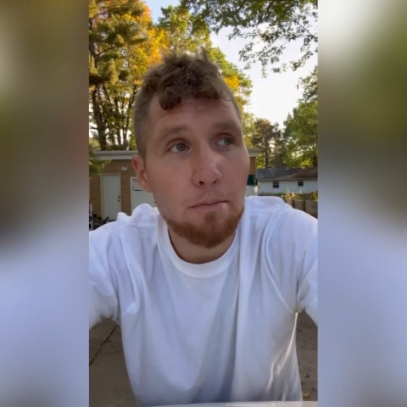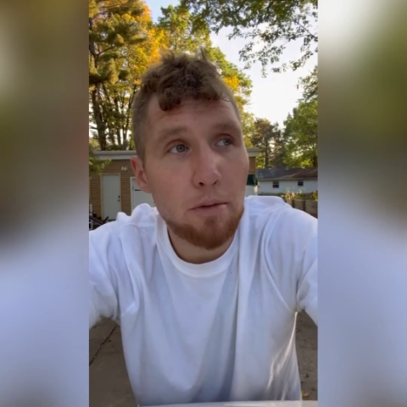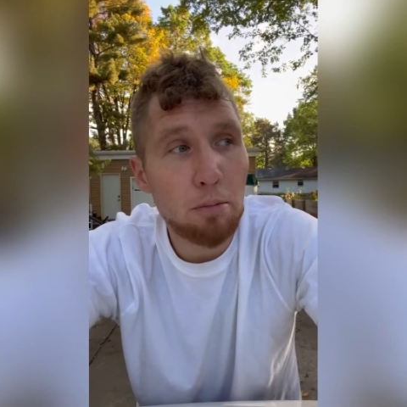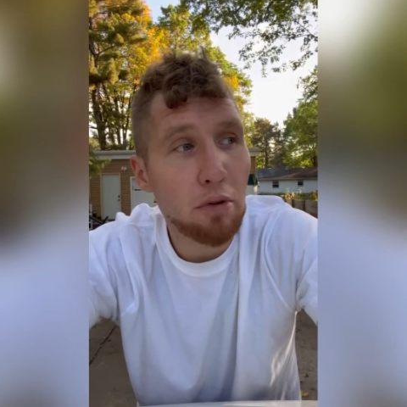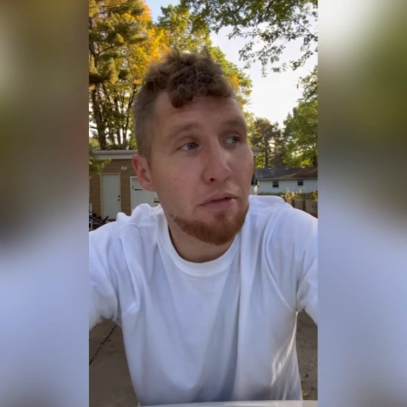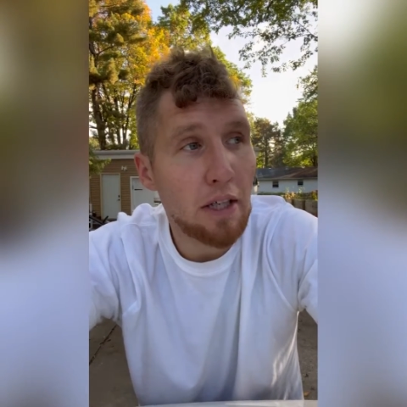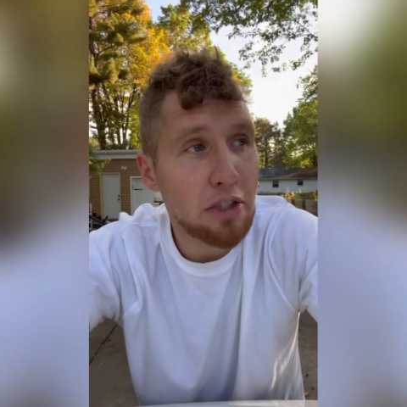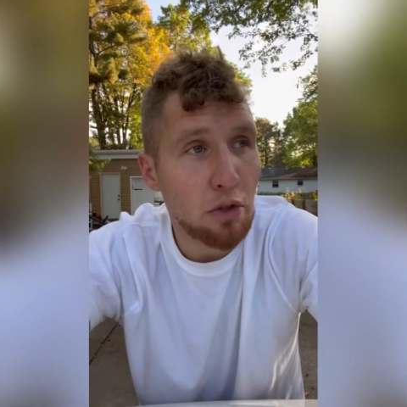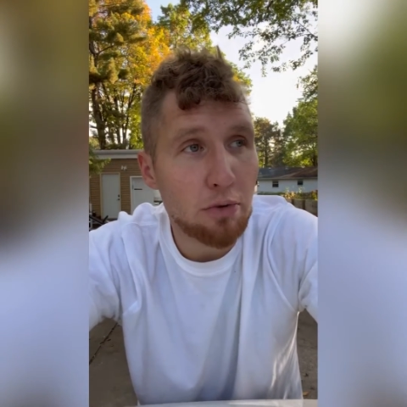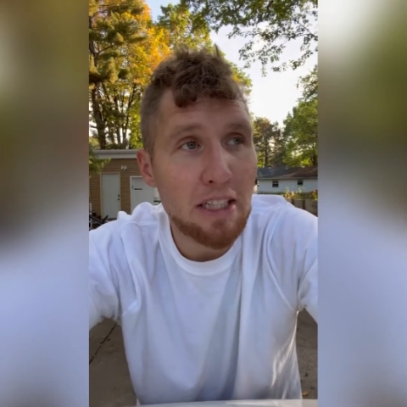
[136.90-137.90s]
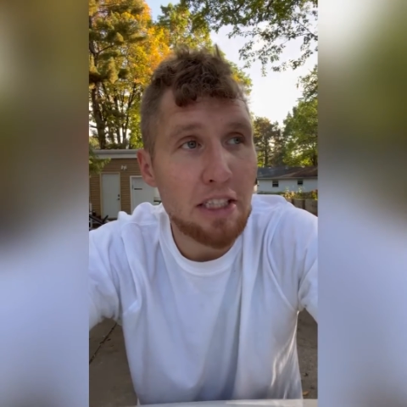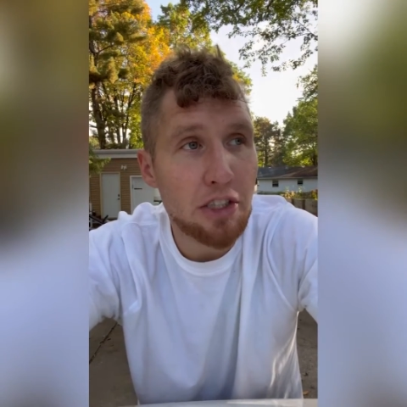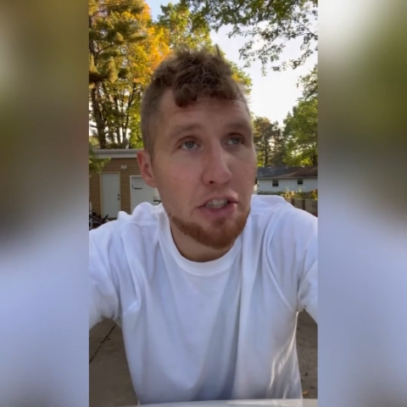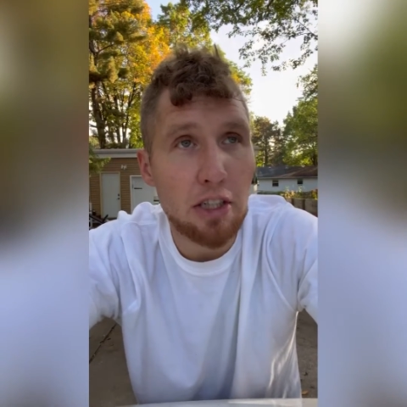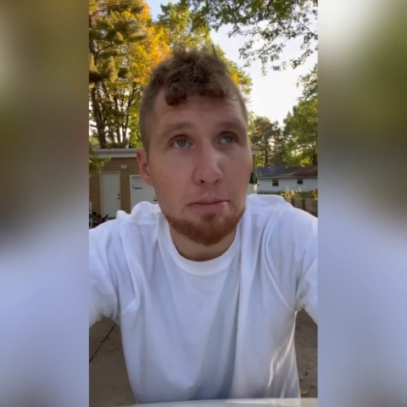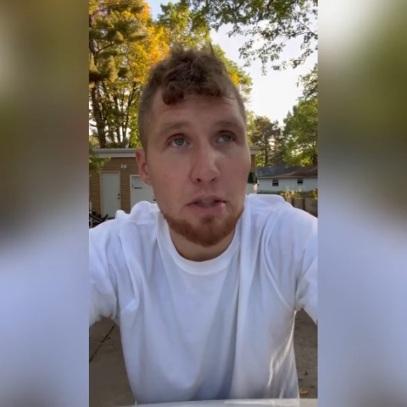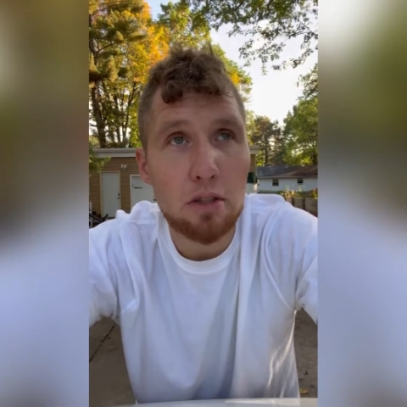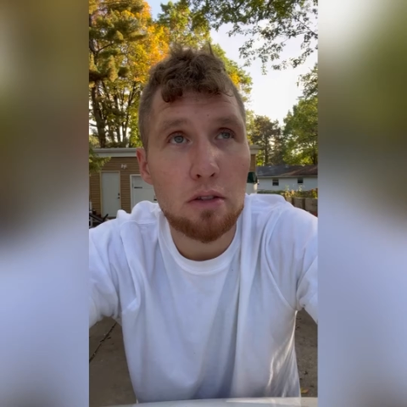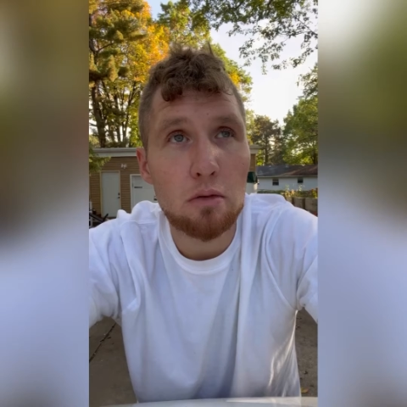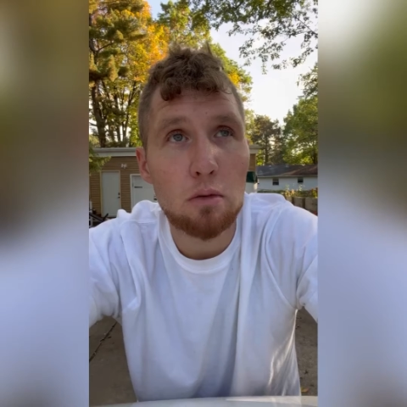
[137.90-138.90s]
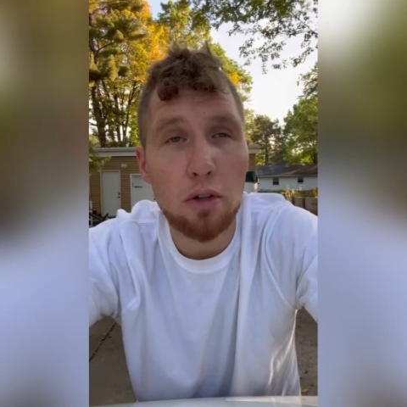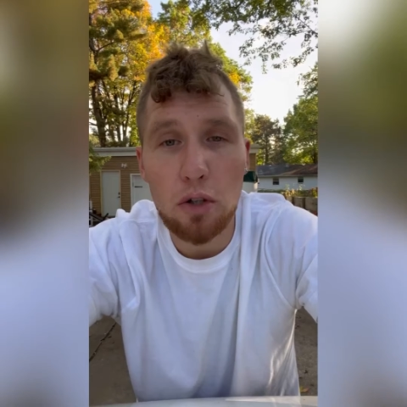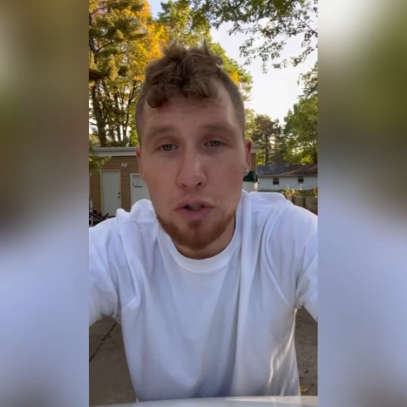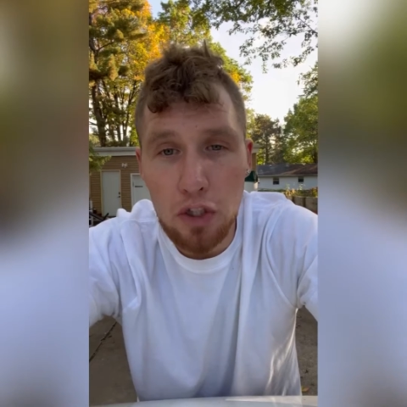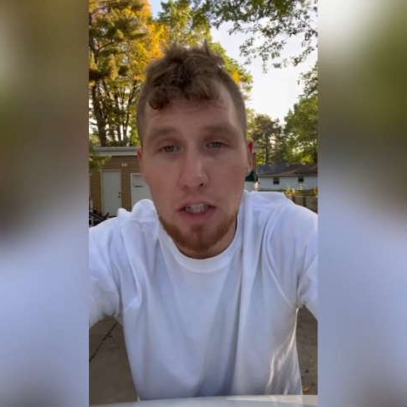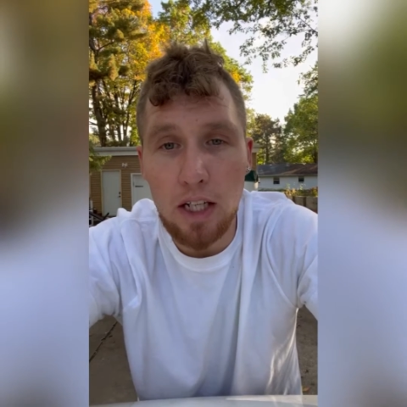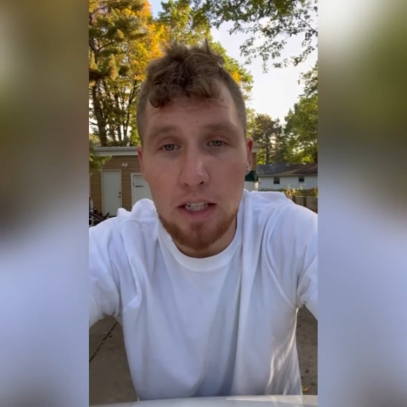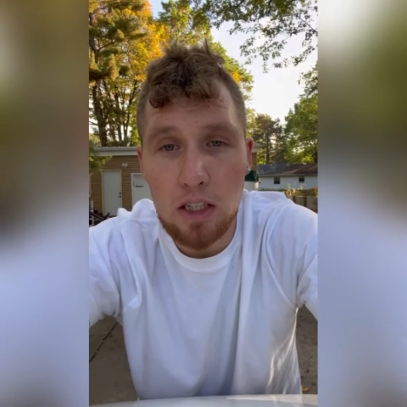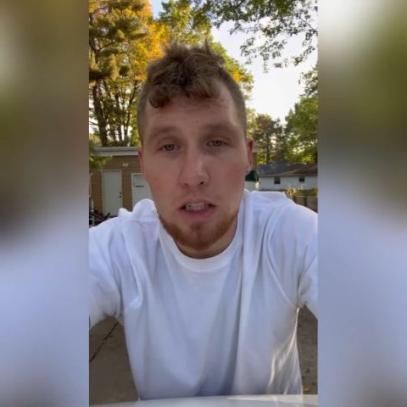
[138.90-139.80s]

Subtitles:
Your professional relationships, what do those look like?